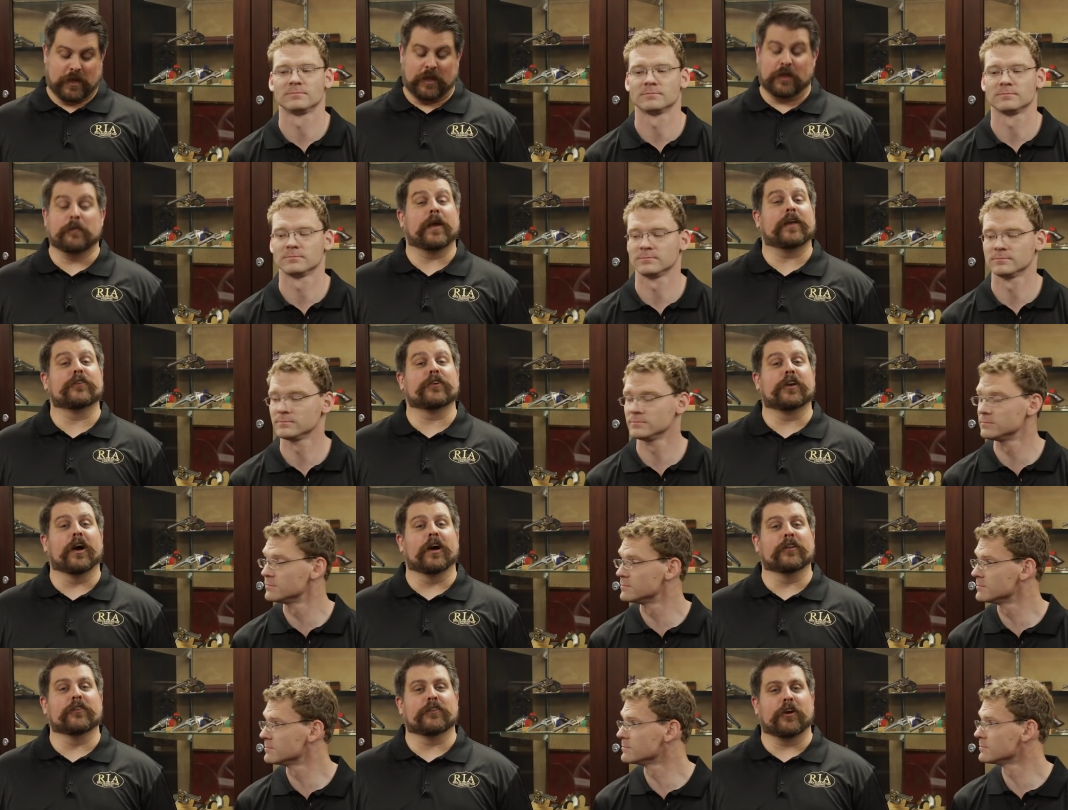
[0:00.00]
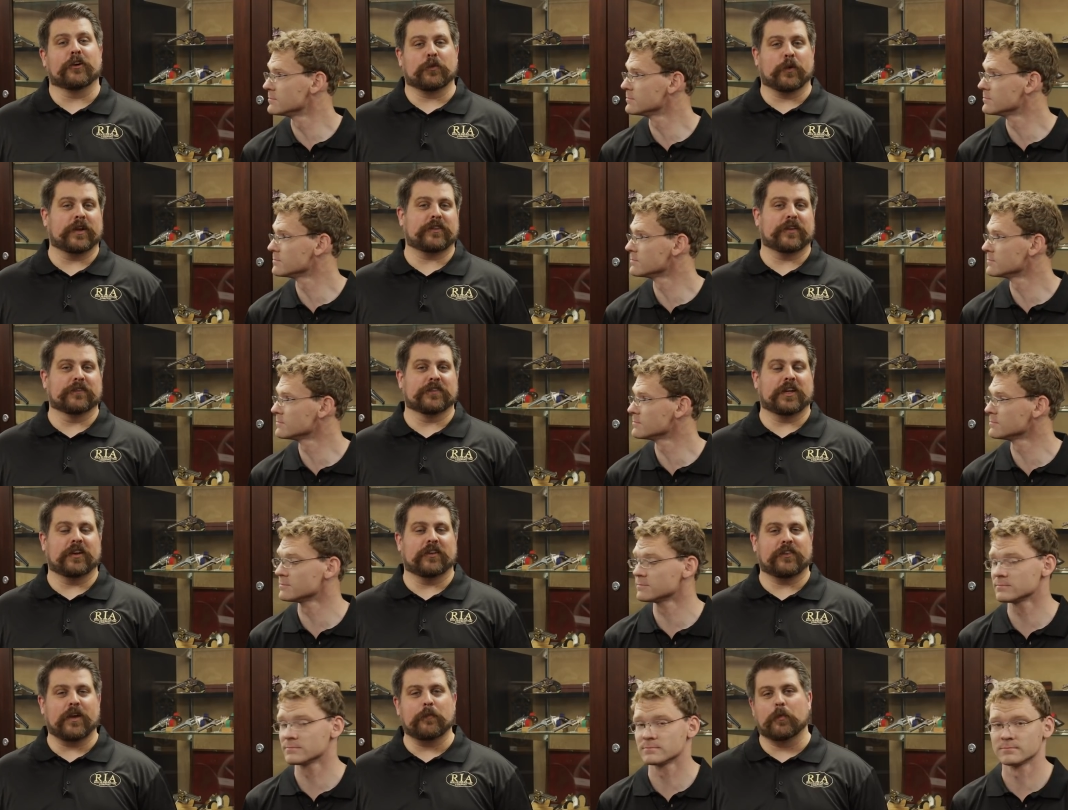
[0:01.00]
Speaker 1: and the Amazing Guns in our 2017
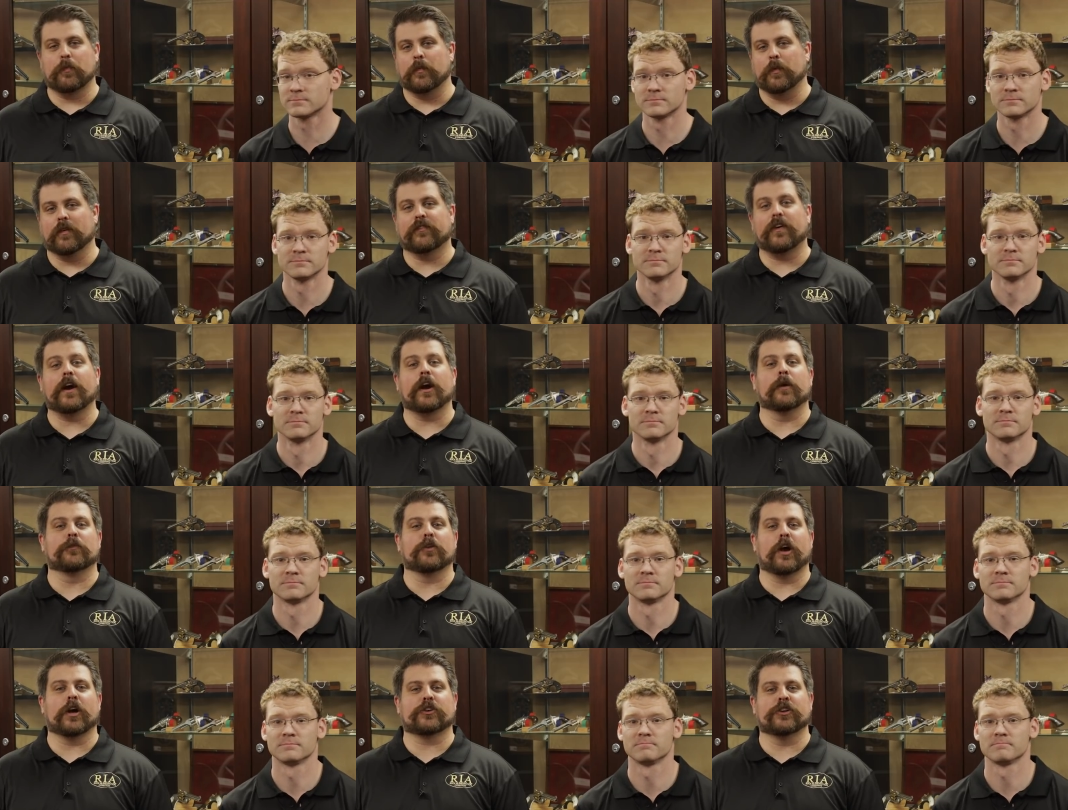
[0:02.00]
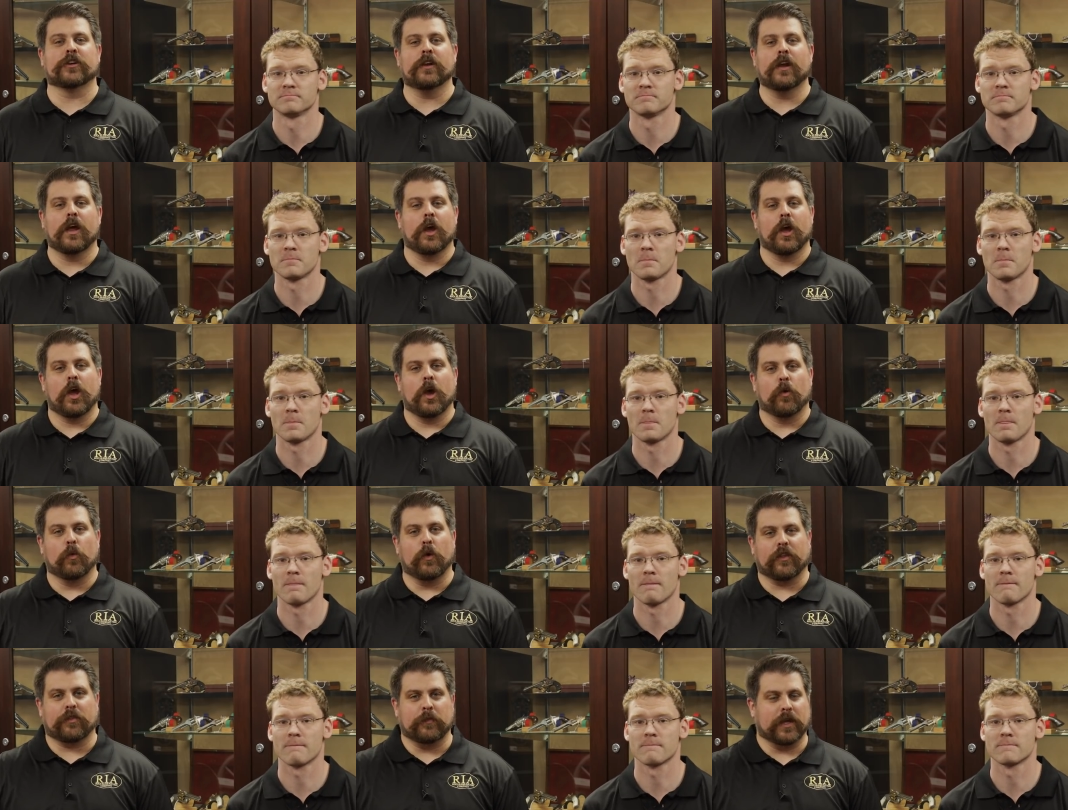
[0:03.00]
December Premier Firearms Auction.
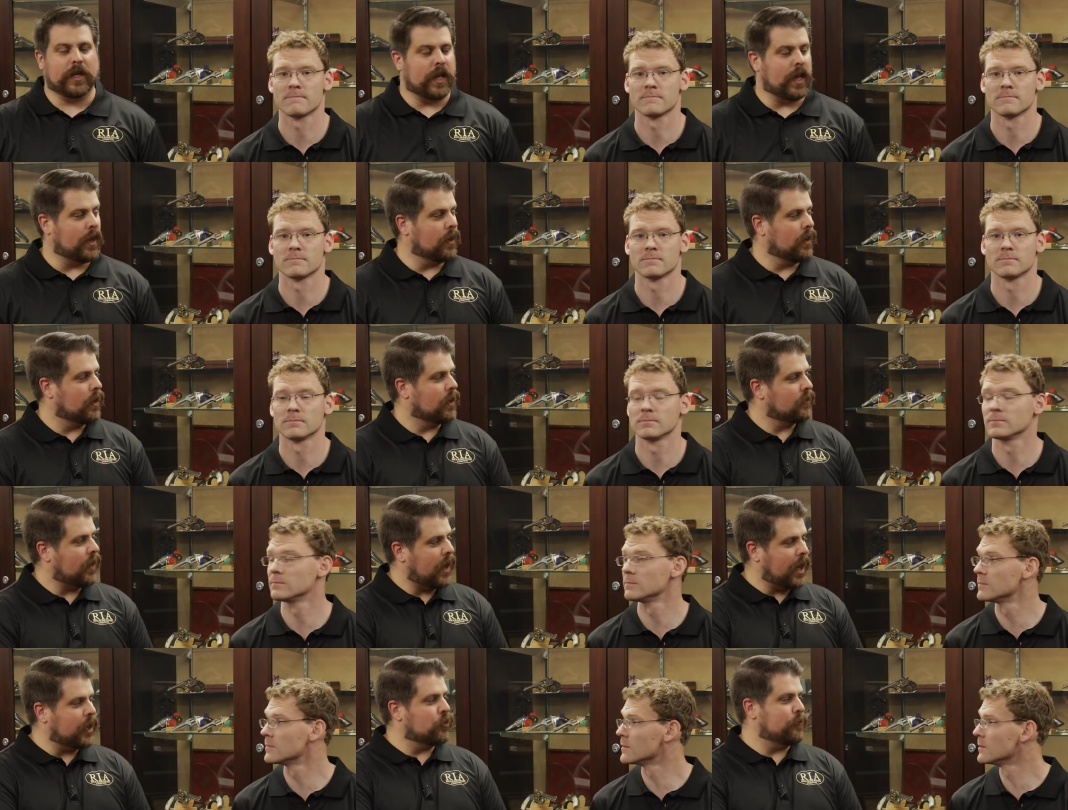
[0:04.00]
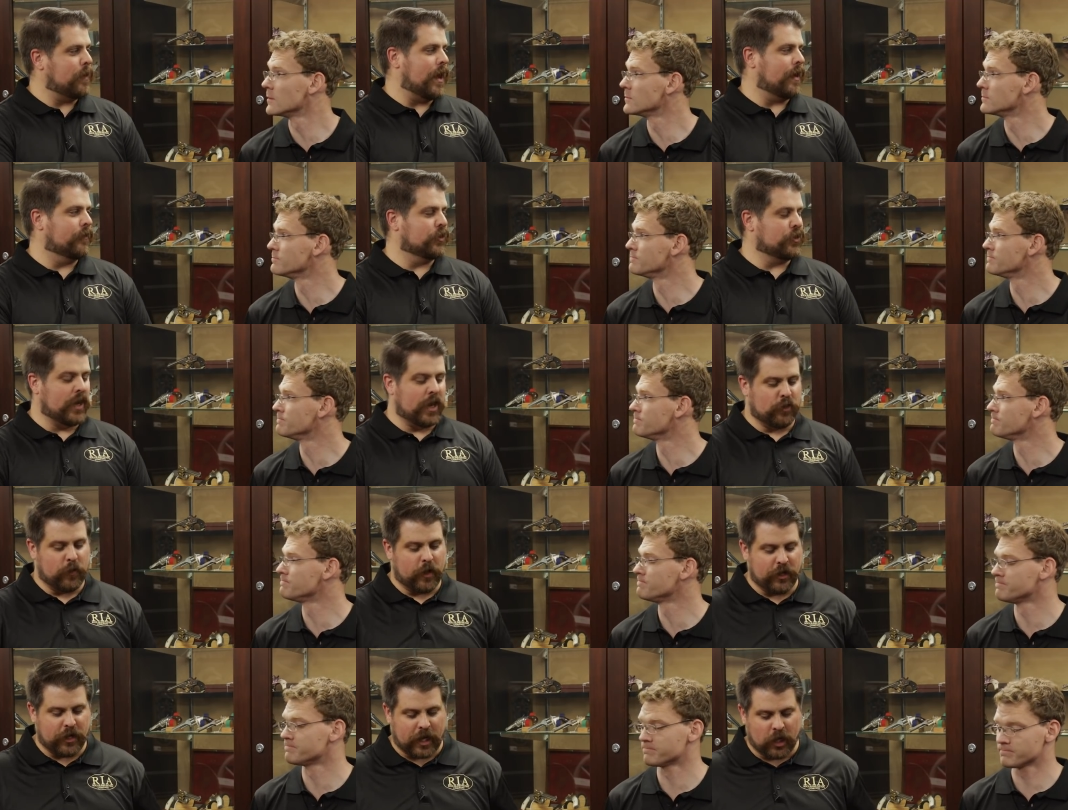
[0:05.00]
With me again is Andrew Padovich. And Andrew,
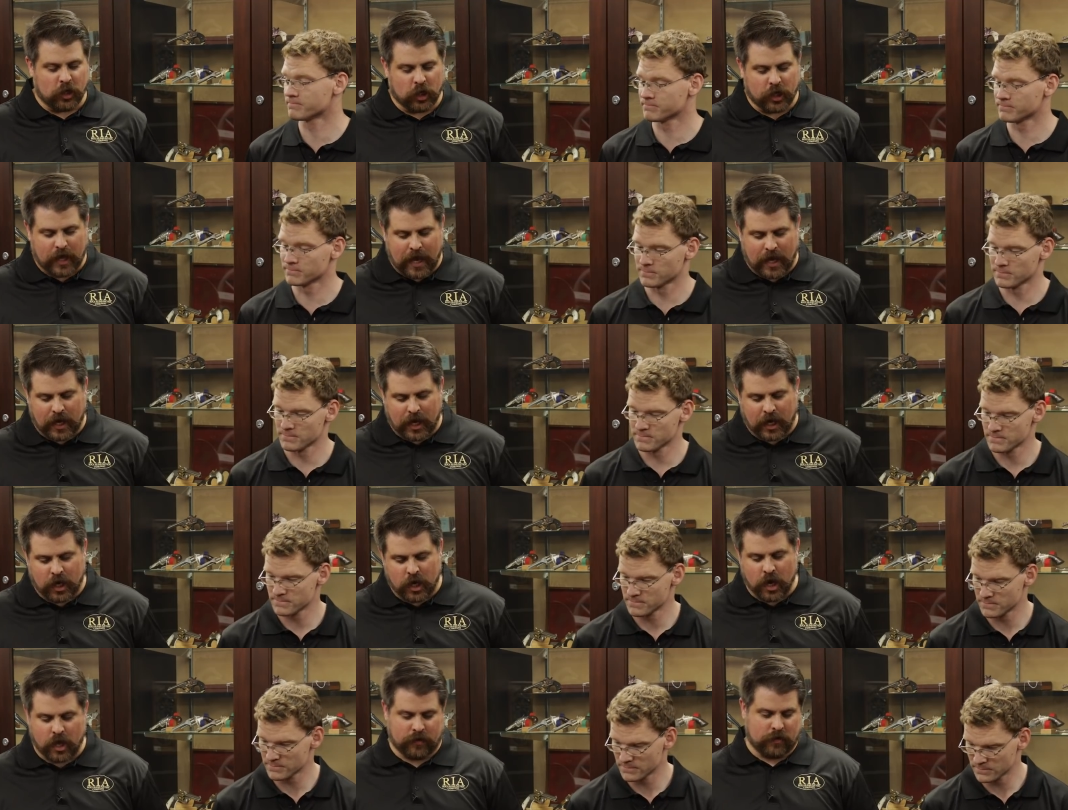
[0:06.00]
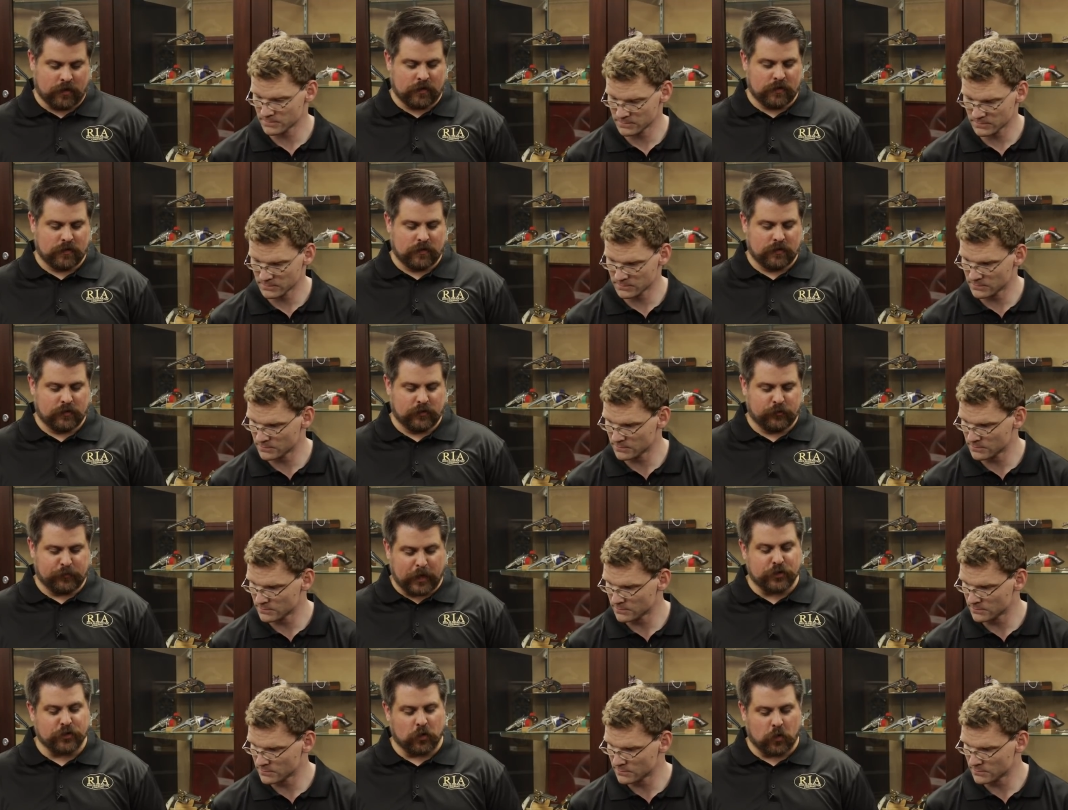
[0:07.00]
we are taking a look at another
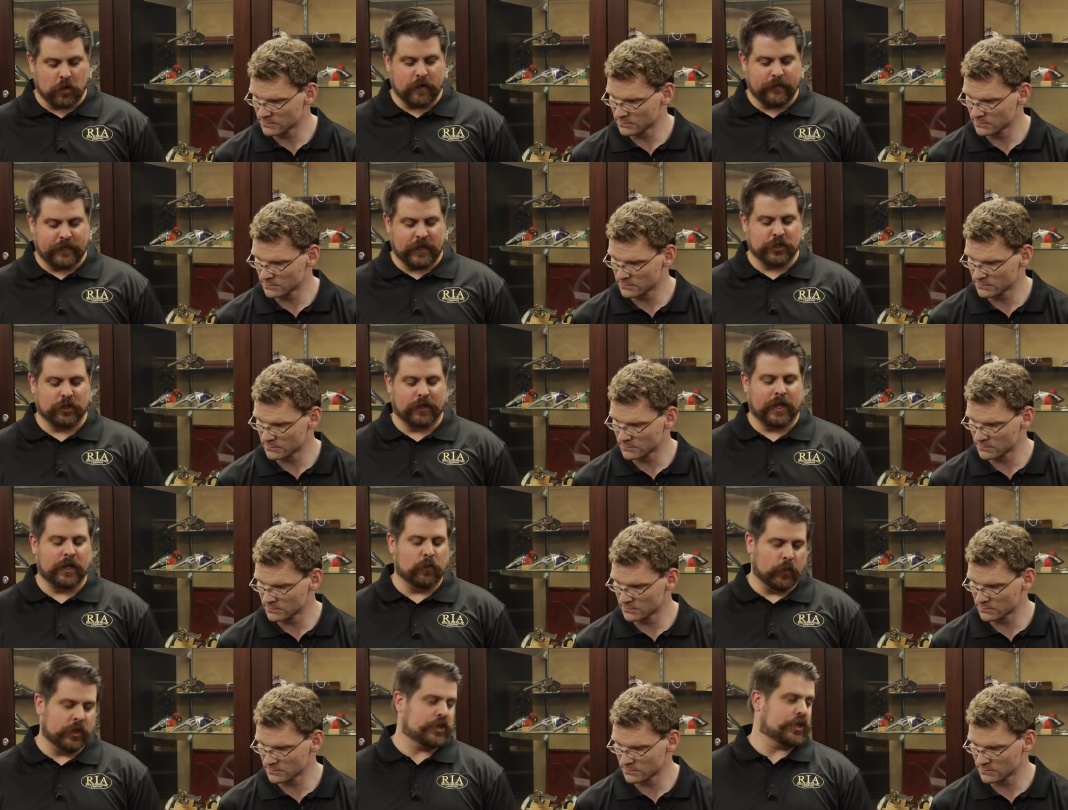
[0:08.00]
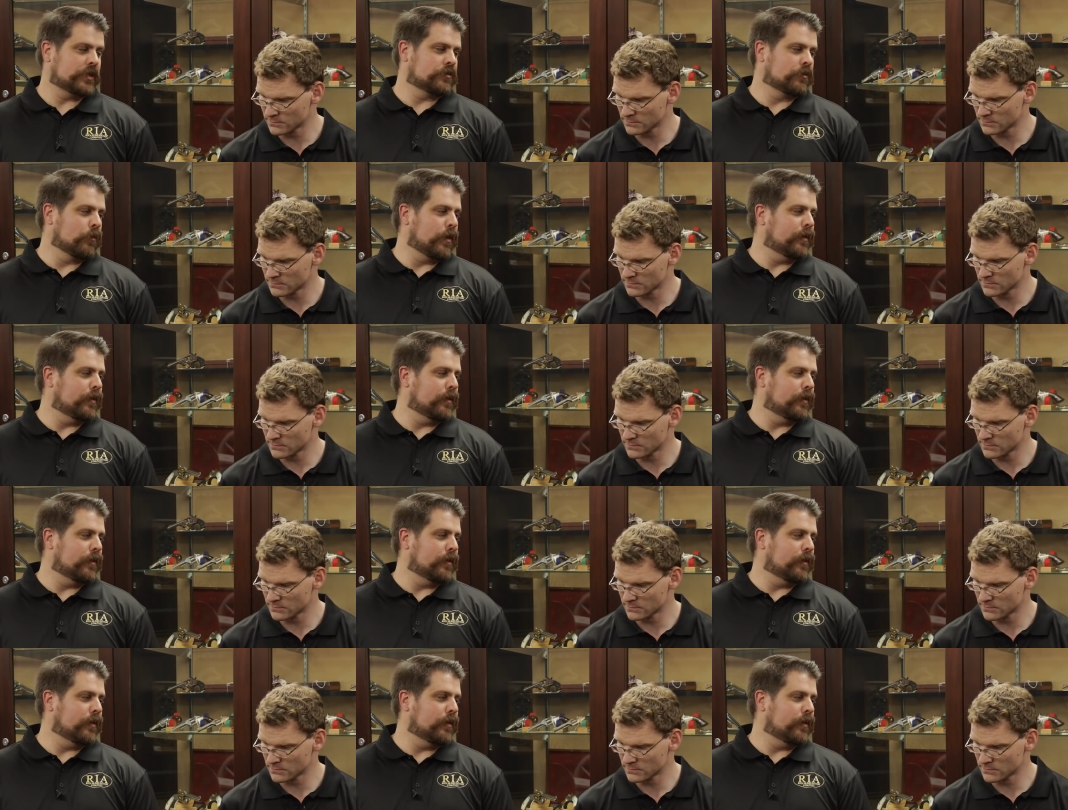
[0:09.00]
special order feature-laden Winchester